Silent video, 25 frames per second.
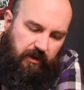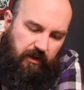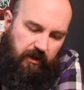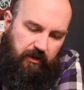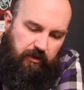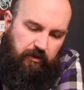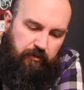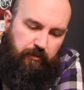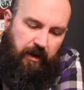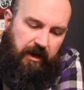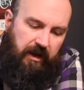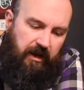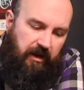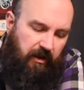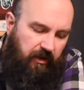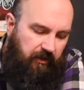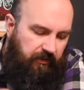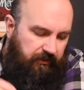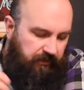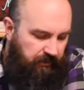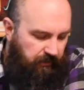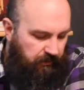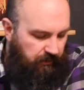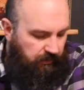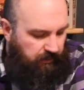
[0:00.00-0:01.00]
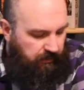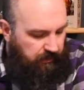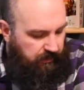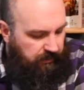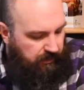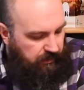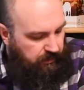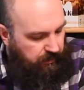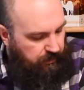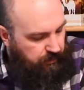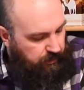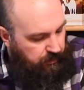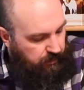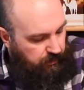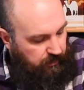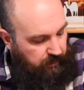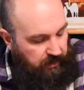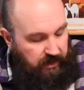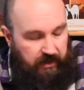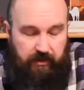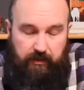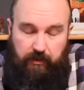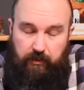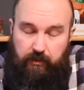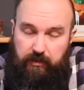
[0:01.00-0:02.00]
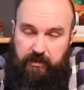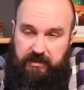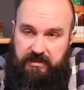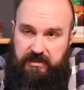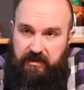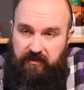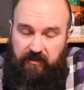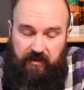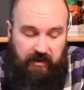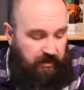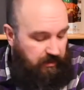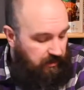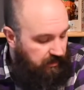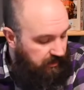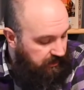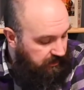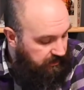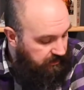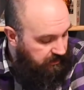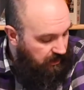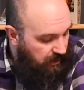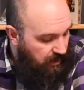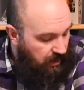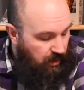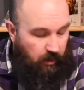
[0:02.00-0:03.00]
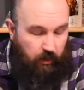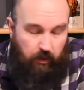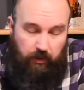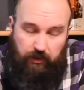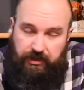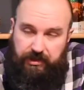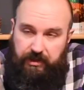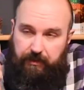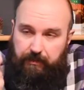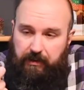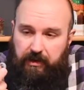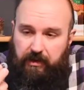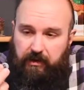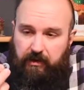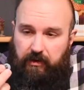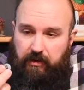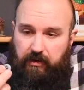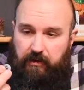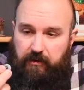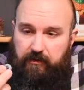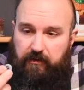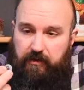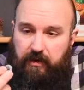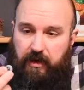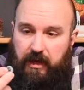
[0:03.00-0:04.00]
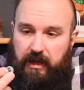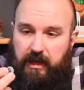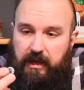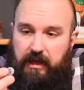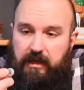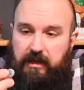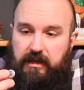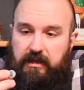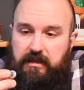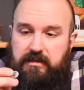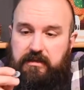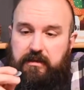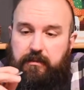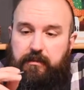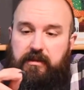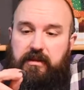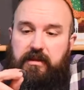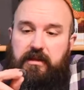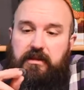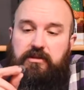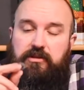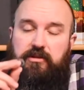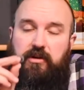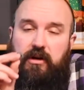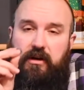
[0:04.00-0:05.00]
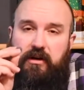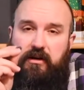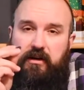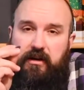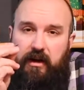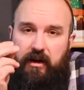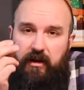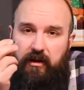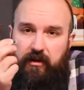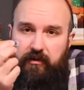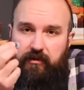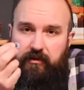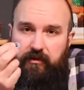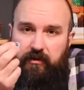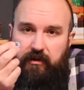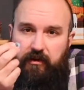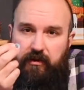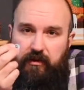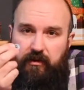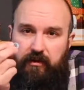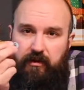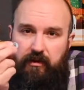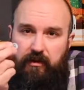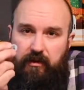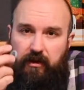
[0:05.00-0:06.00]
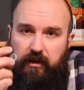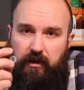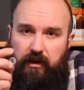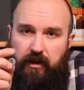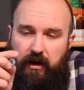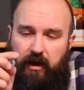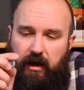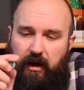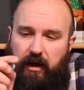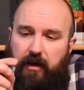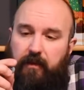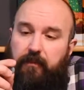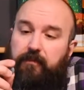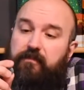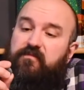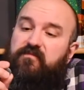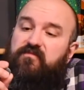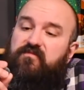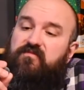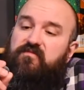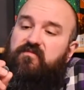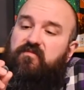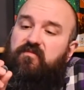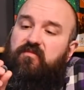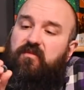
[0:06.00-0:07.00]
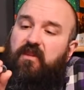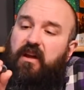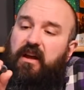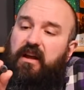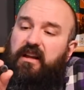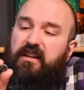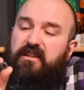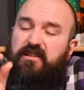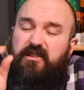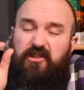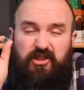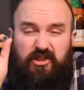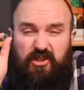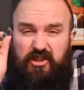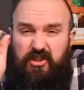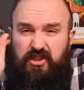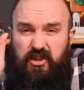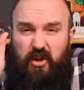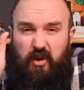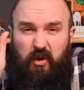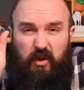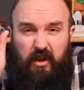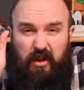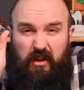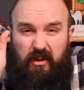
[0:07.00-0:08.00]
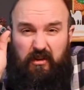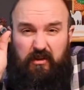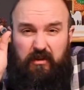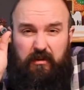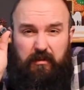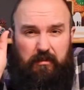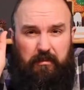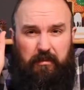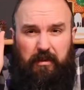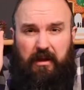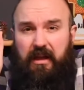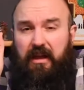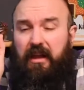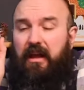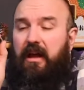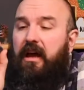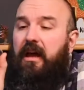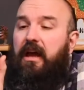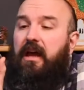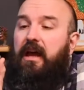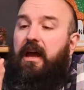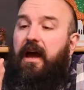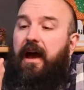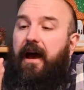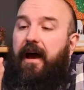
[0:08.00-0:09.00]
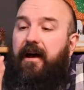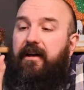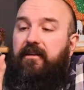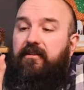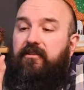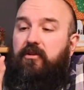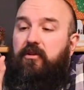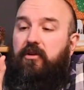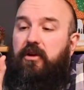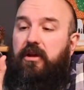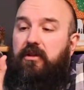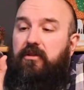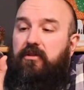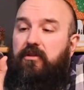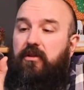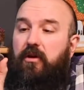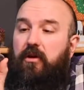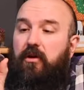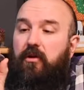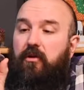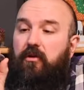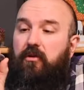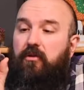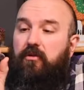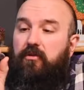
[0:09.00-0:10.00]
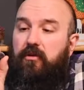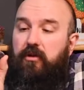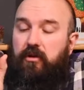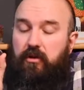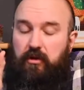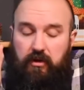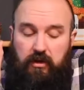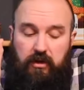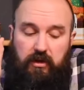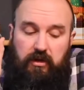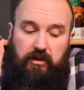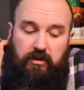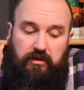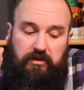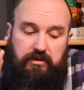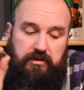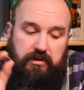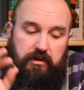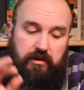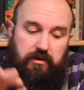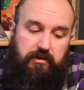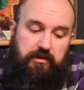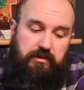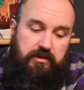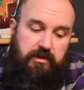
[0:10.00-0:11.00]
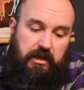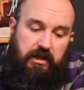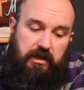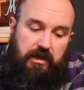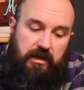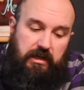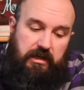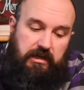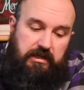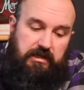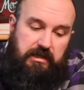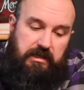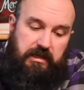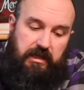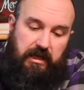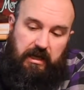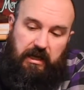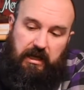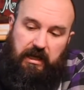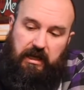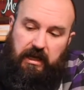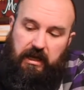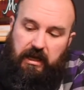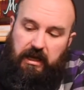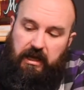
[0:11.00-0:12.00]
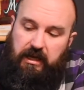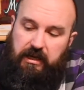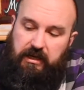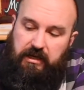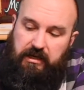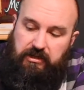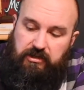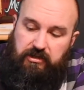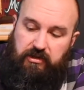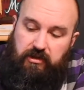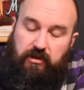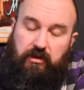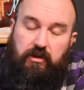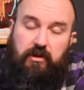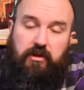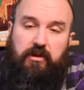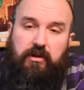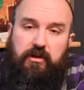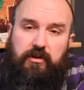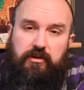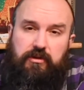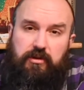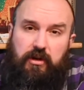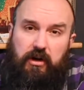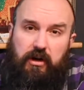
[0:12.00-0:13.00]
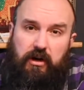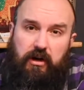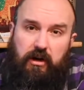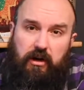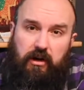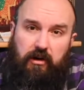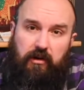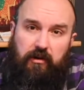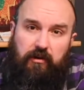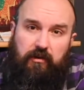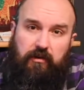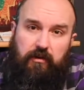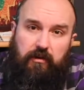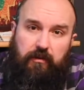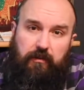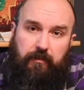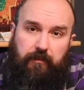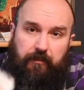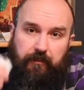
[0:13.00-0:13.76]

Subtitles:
You might also, through either receiving goods or shipping goods, get some of these truck tiles. I guess they're just tokens, but as you get those, you can use those to get additional truck cards.